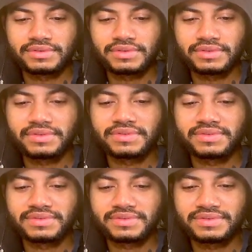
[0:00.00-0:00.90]

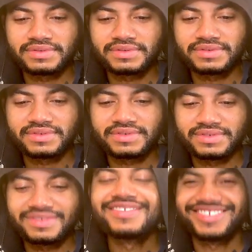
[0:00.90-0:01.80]

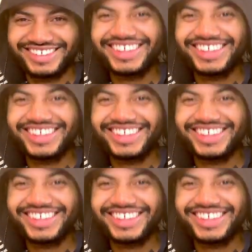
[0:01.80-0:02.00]
(not speaking)